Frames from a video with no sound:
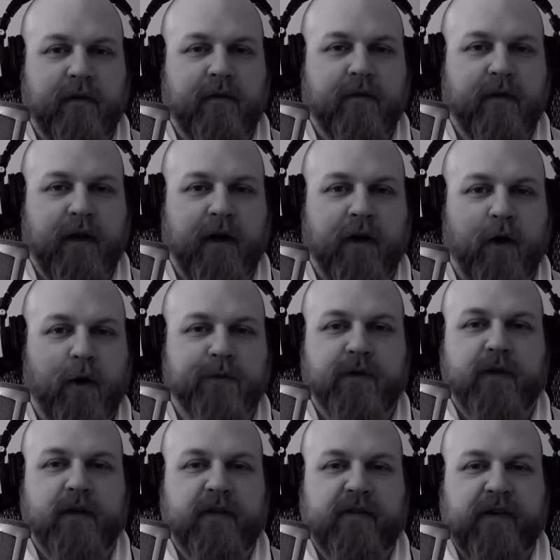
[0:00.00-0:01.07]
their hopes
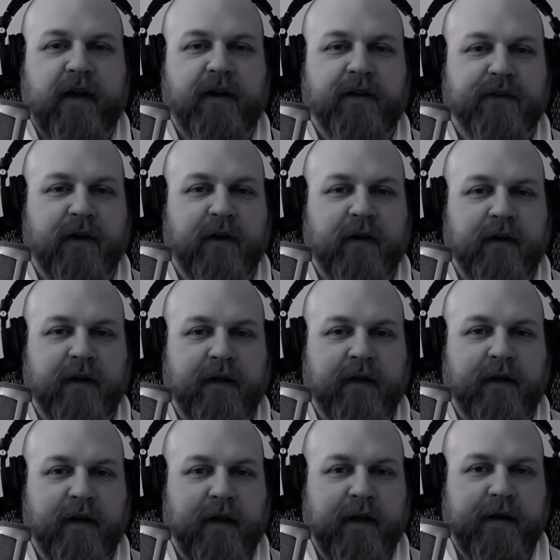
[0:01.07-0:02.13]
and desires are,
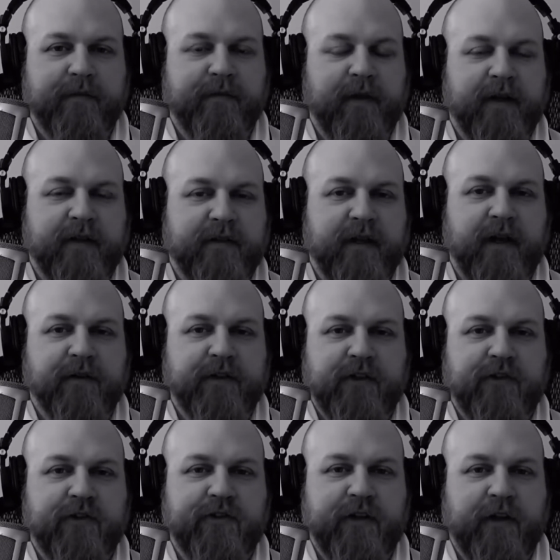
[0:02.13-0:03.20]
and if that sounds
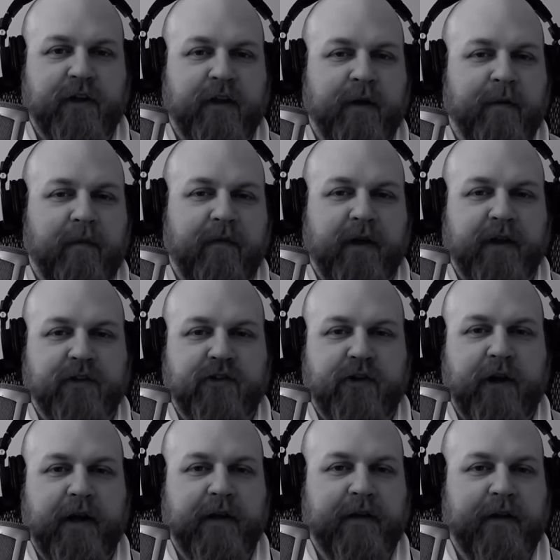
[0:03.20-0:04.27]
interesting to them, if they can
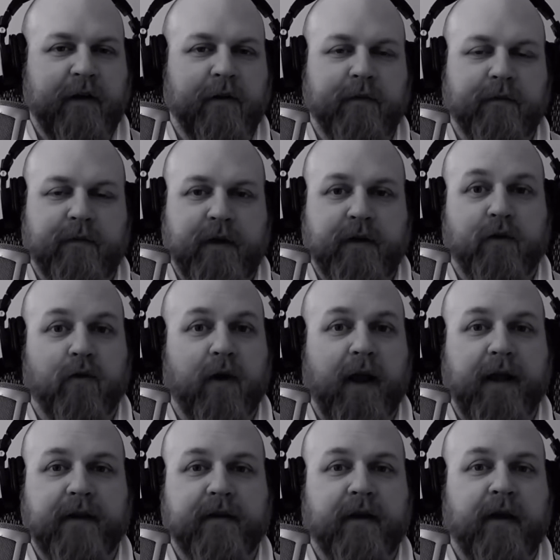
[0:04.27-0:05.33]
strike a deal, then
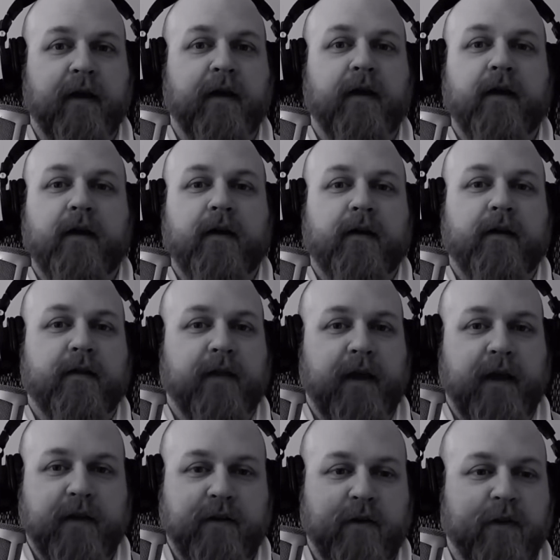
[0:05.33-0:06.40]
great, they
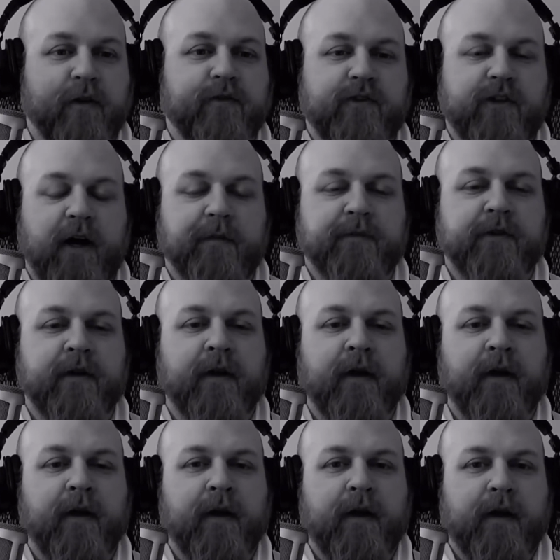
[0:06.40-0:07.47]
can do those jobs.
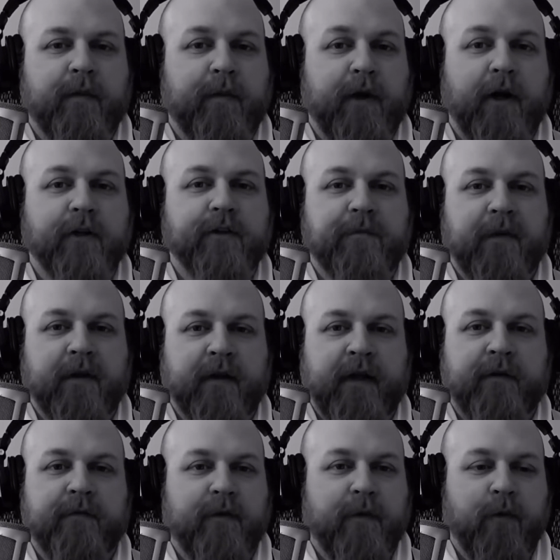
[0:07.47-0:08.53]
But ultimately,
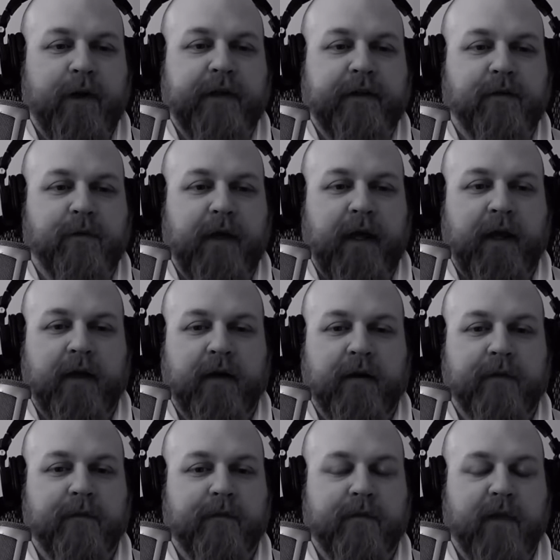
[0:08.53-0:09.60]
from week to week,
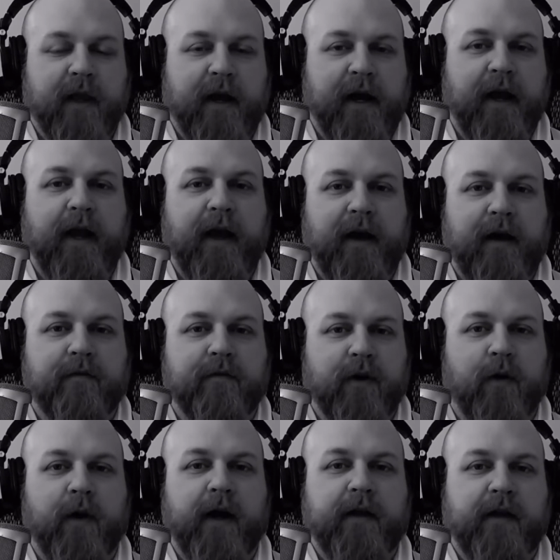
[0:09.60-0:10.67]
I have
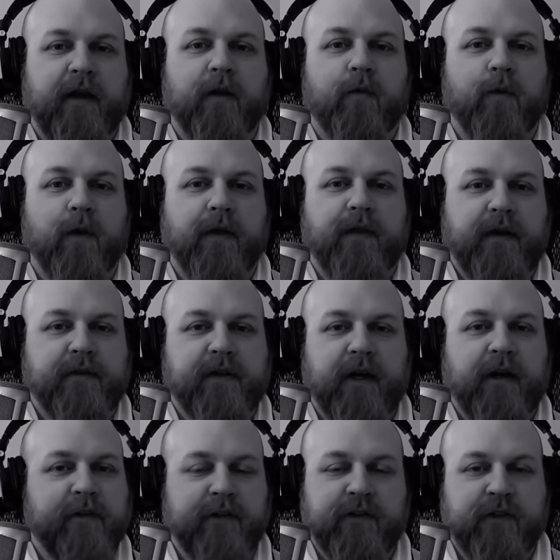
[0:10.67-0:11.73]
no idea what these
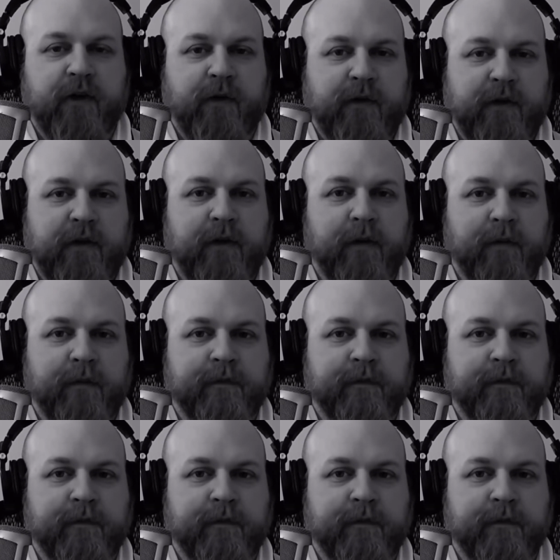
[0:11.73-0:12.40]
characters are going to do.